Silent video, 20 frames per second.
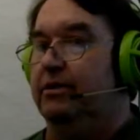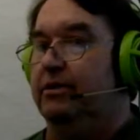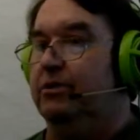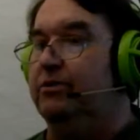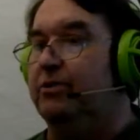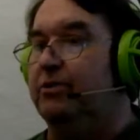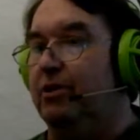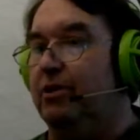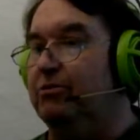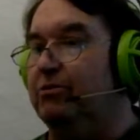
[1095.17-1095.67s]

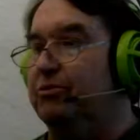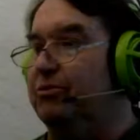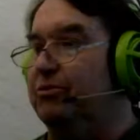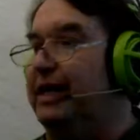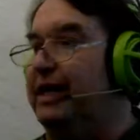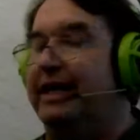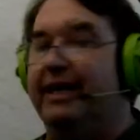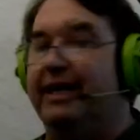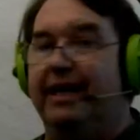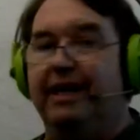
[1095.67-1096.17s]
You don't
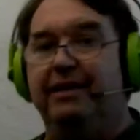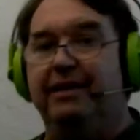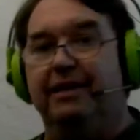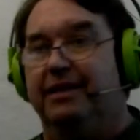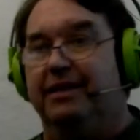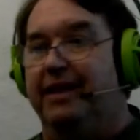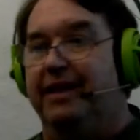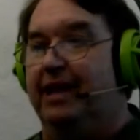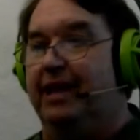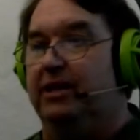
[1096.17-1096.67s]
really get
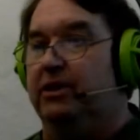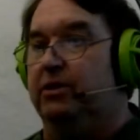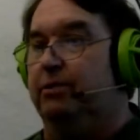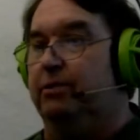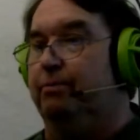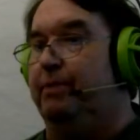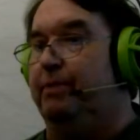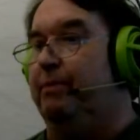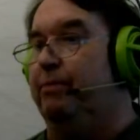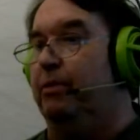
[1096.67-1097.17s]
attached
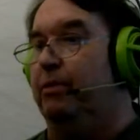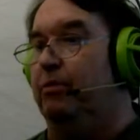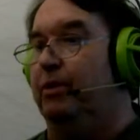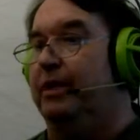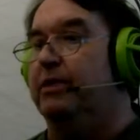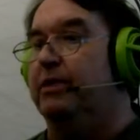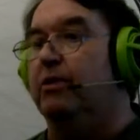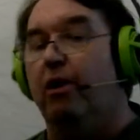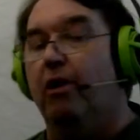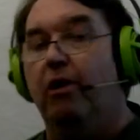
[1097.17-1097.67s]
to people
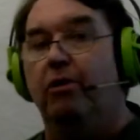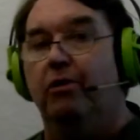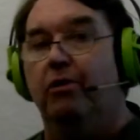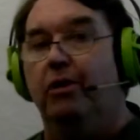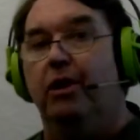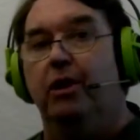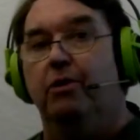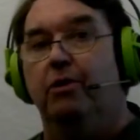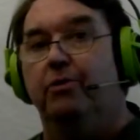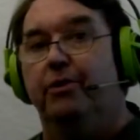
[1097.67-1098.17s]
when you are
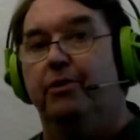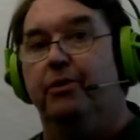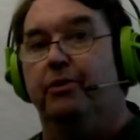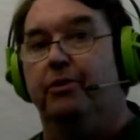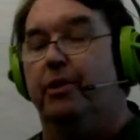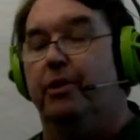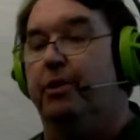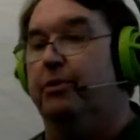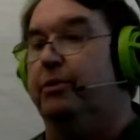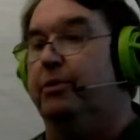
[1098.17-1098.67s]
alone on the
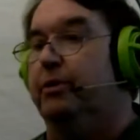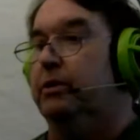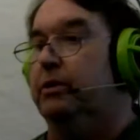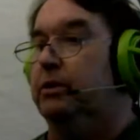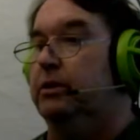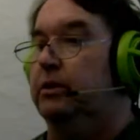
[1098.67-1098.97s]
road.